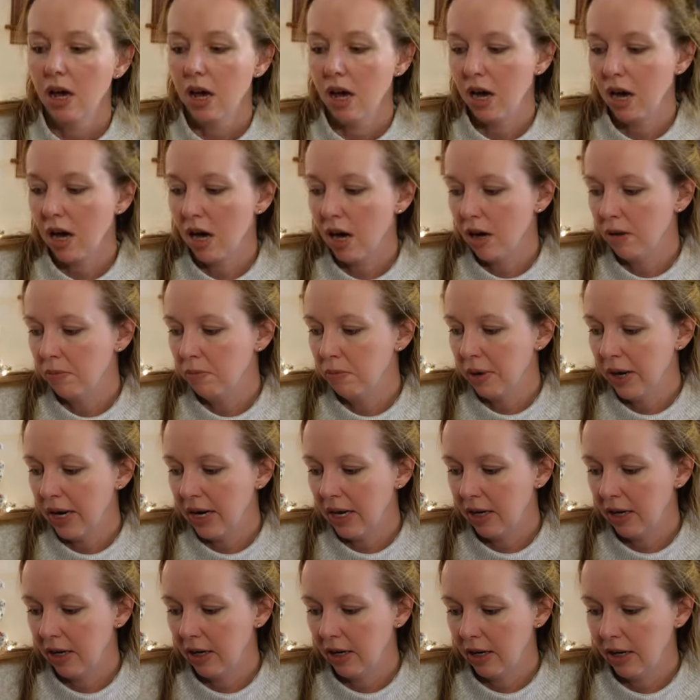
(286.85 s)

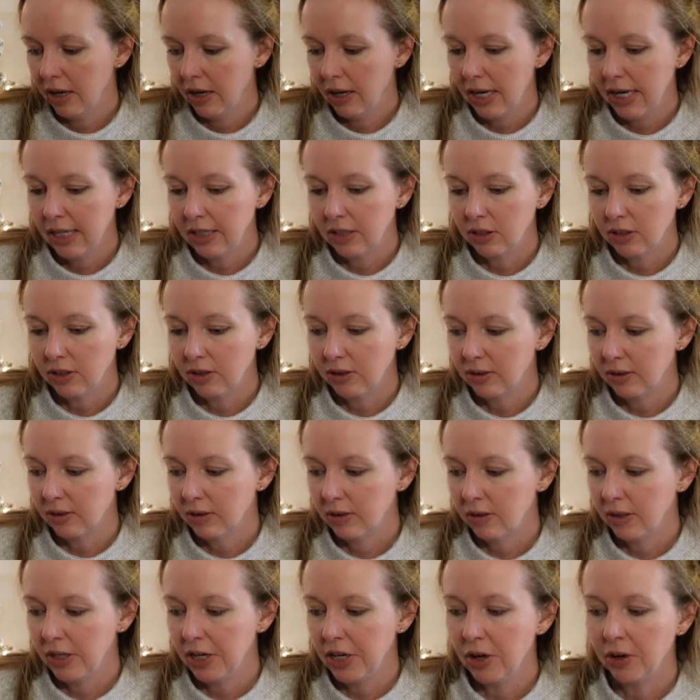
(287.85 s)
but it's,
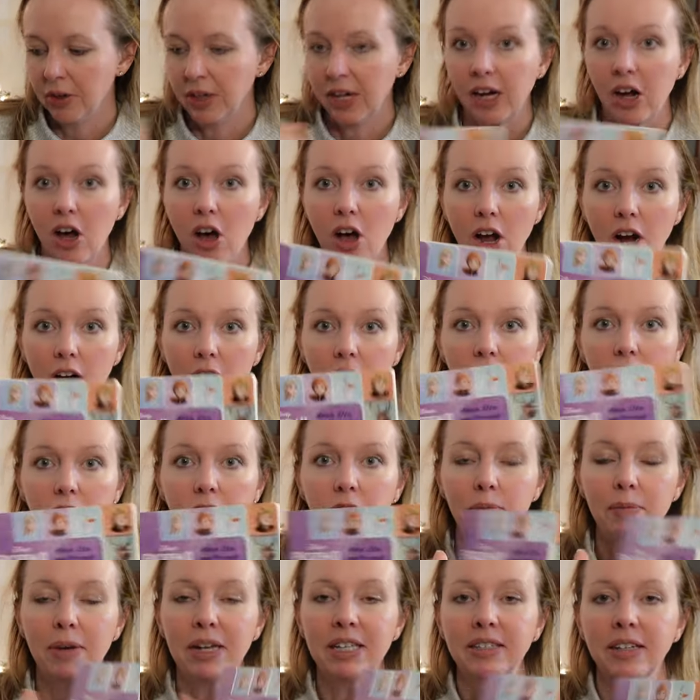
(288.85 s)
you know, like
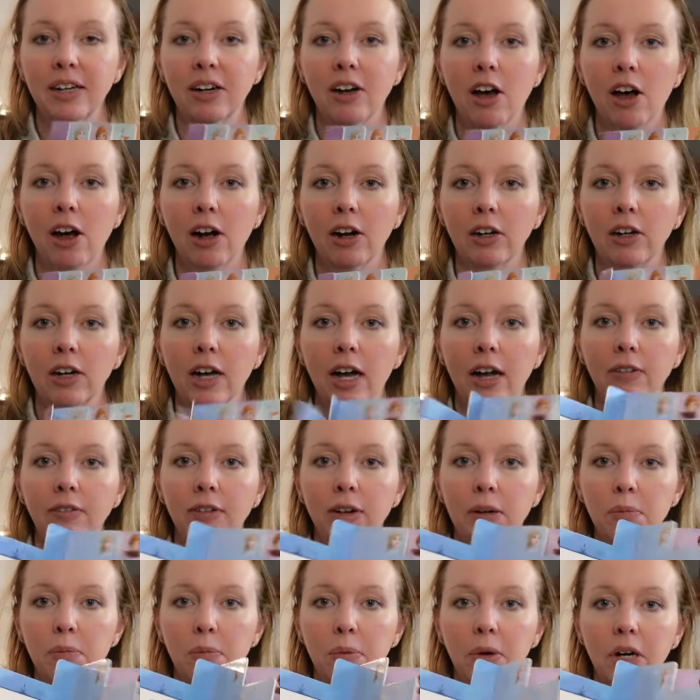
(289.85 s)
a basic
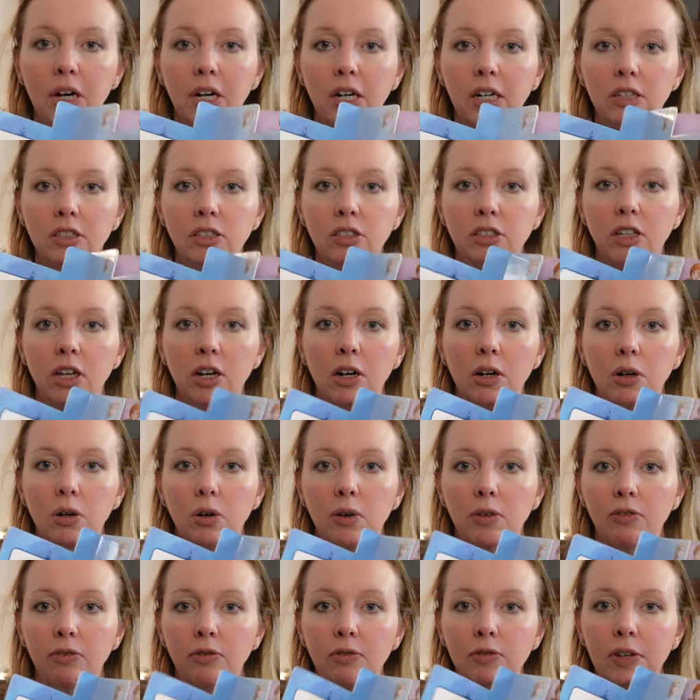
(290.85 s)
hardcover book.
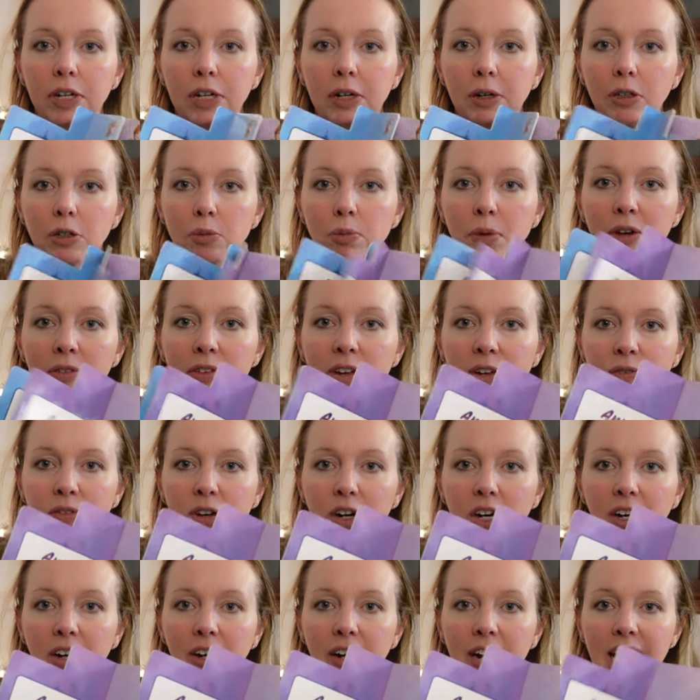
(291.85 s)
So, you know, it's perfect
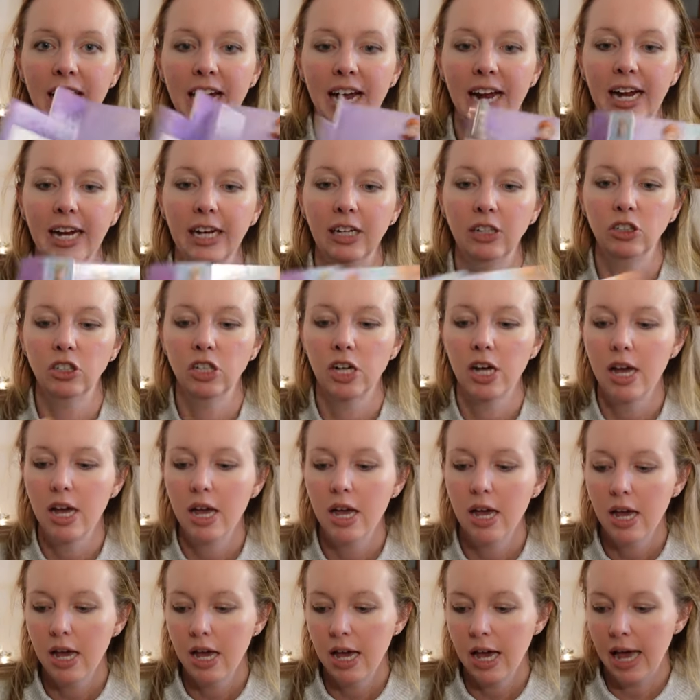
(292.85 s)
for her age,
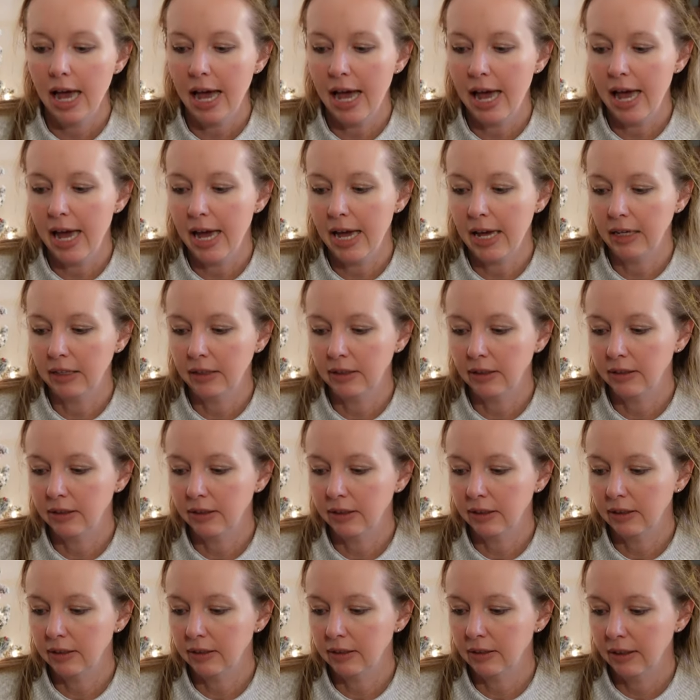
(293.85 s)
and
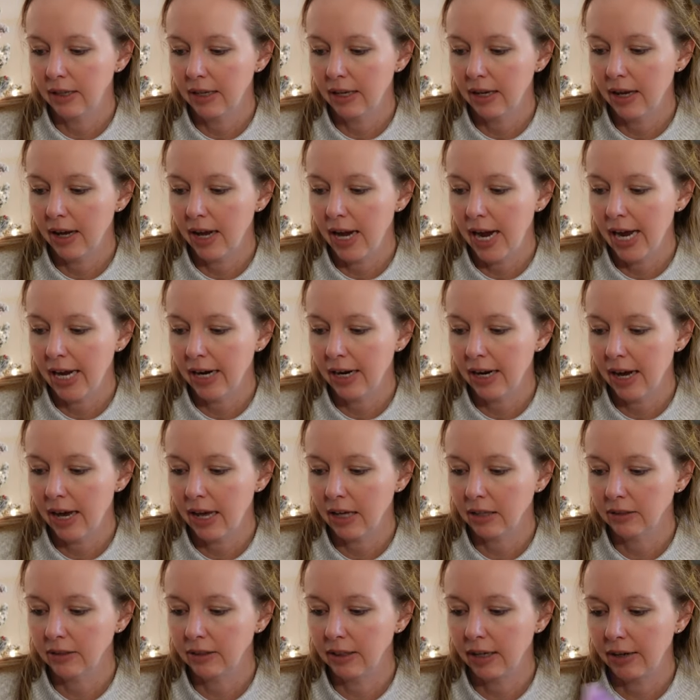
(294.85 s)
it's Anna,
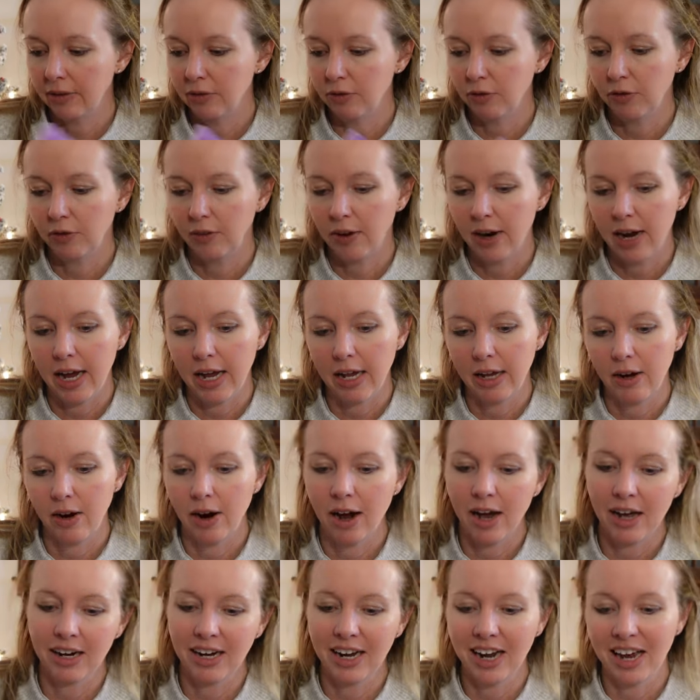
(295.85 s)
Elsa, and
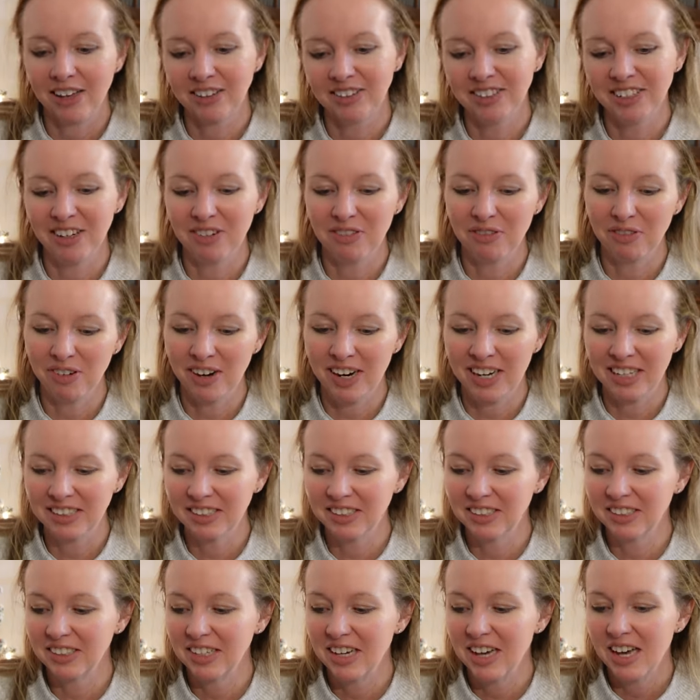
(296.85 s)

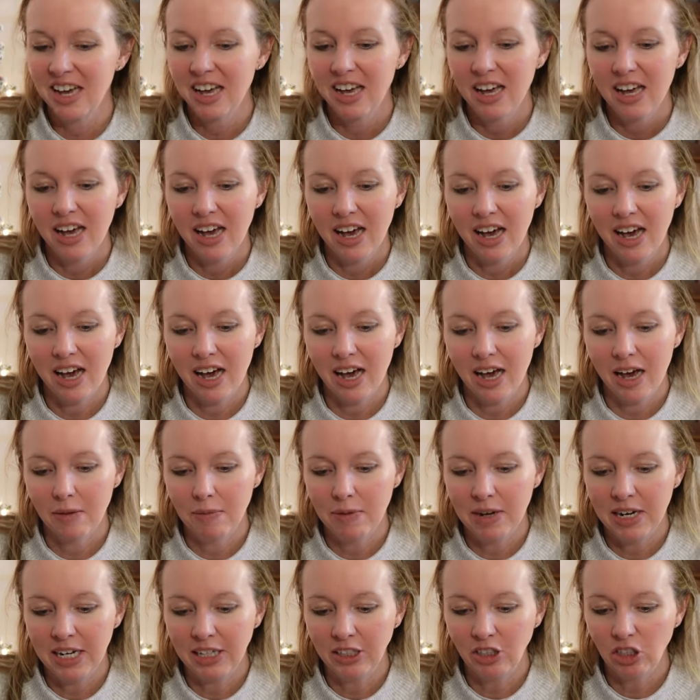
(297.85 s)
Friends.
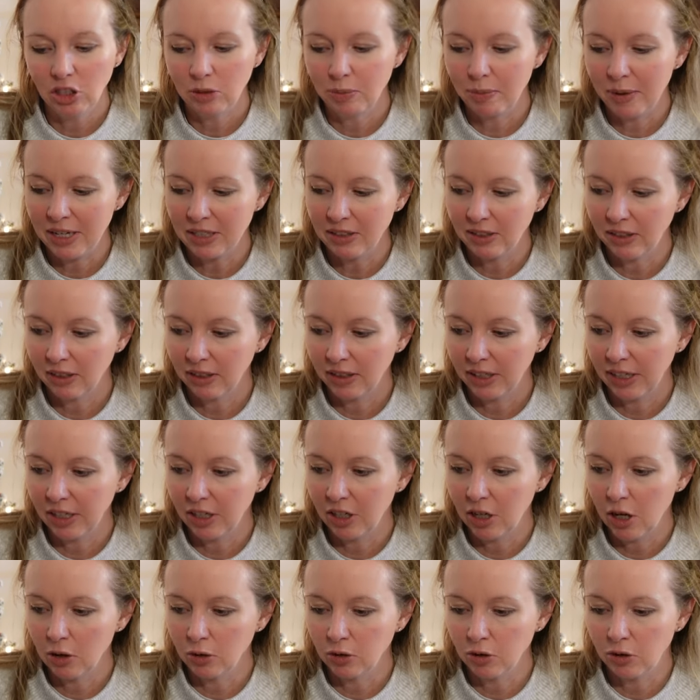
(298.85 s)
And it just basically
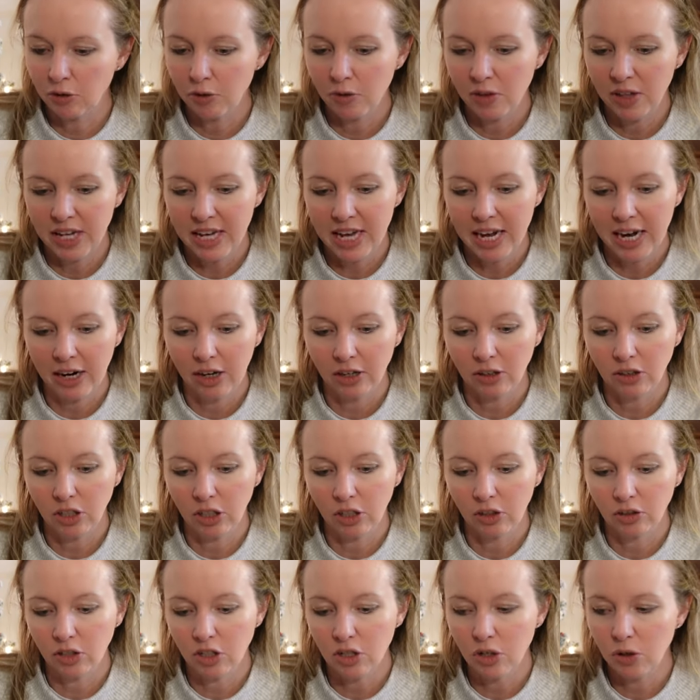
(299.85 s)
goes through the
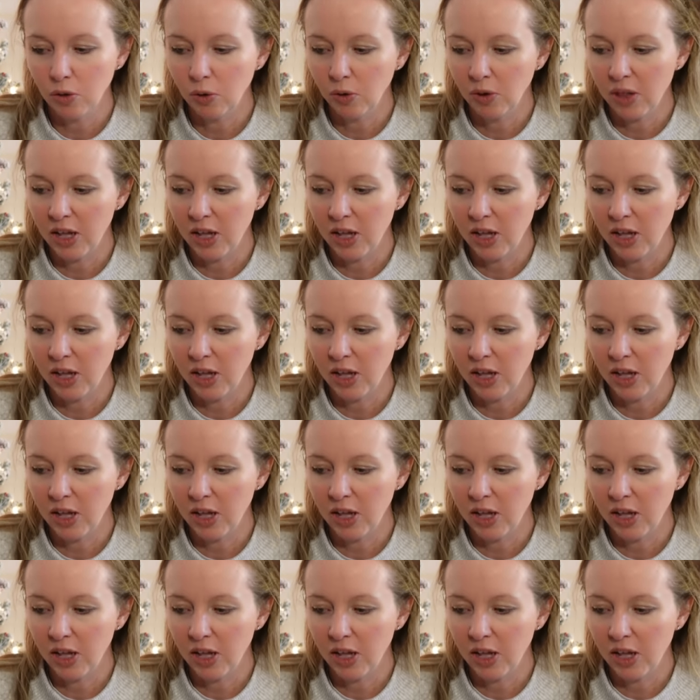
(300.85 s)
characters and who